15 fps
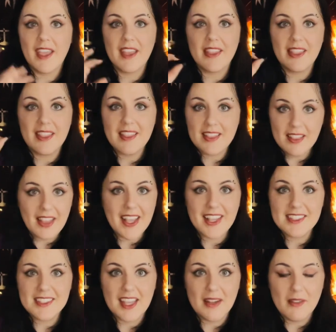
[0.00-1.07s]
and, like I
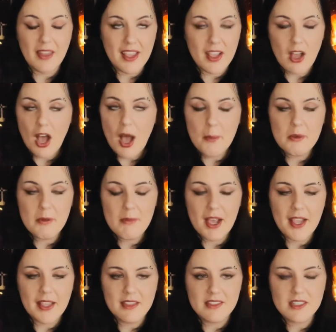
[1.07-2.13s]
said, like
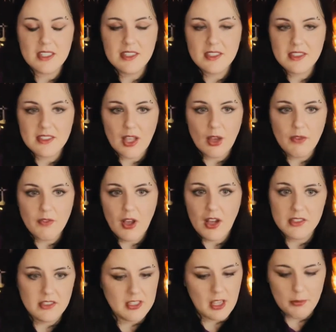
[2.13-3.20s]
optimized
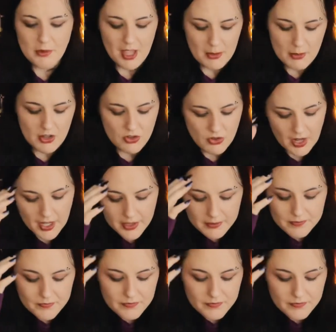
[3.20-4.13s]
self-concept image, right?